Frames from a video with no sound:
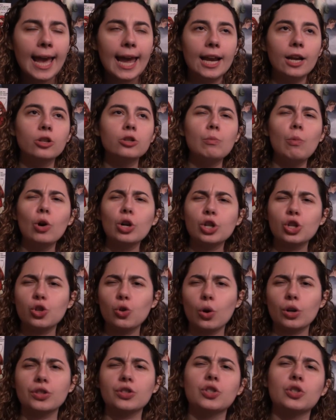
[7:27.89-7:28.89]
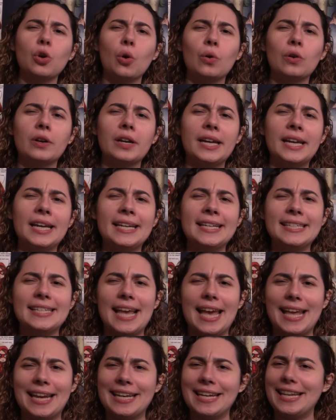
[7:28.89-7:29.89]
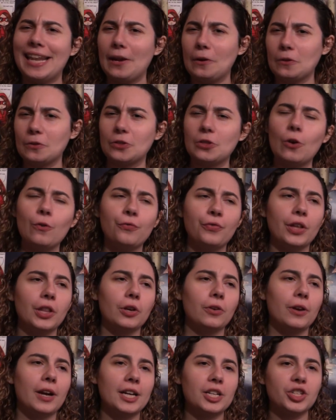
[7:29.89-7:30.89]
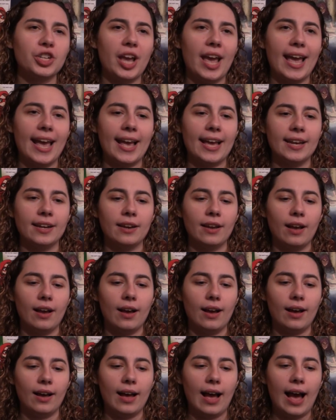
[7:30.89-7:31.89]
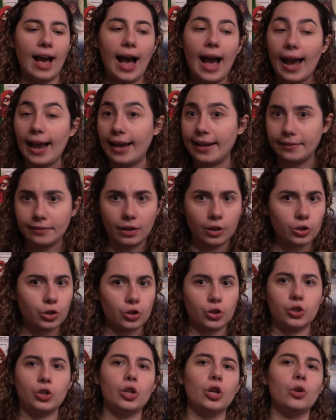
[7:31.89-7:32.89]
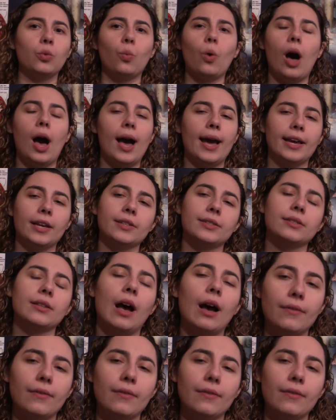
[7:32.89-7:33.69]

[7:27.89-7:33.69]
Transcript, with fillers: And it was more short stories and they were so fillerish. And uh, I understood why, because